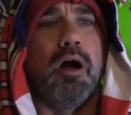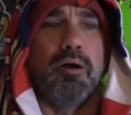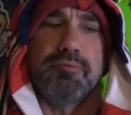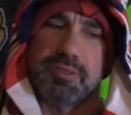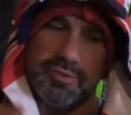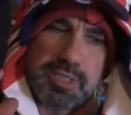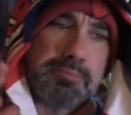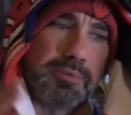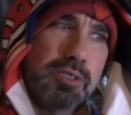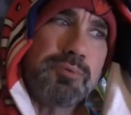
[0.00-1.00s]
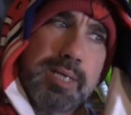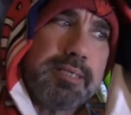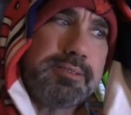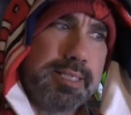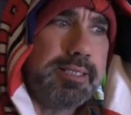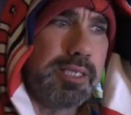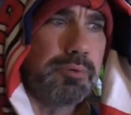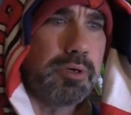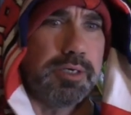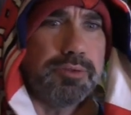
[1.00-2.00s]
of this team does what I said they
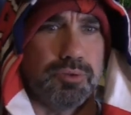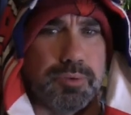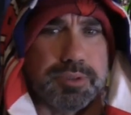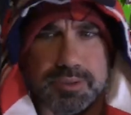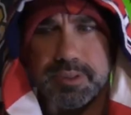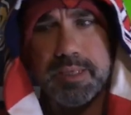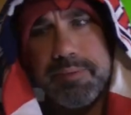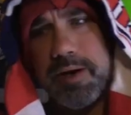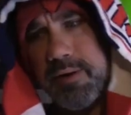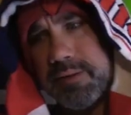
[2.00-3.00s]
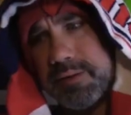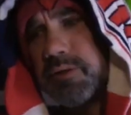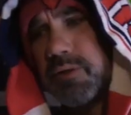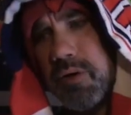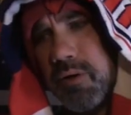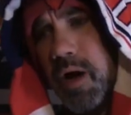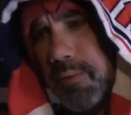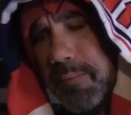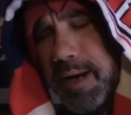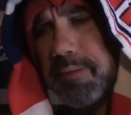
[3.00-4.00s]
were going to do, which is get better as the season going
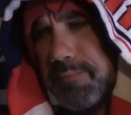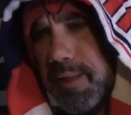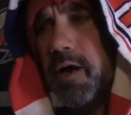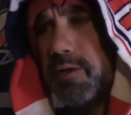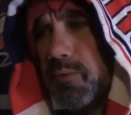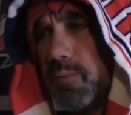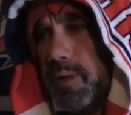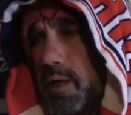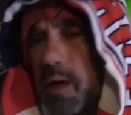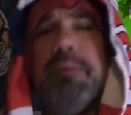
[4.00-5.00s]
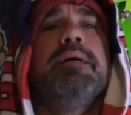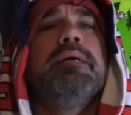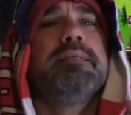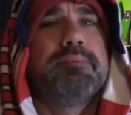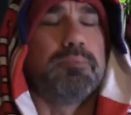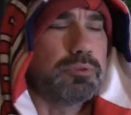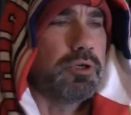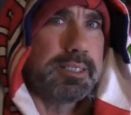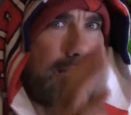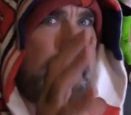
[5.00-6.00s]
on, make playoffs, and win the cup. We're
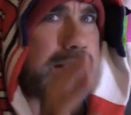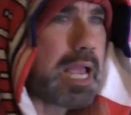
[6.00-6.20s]
going to take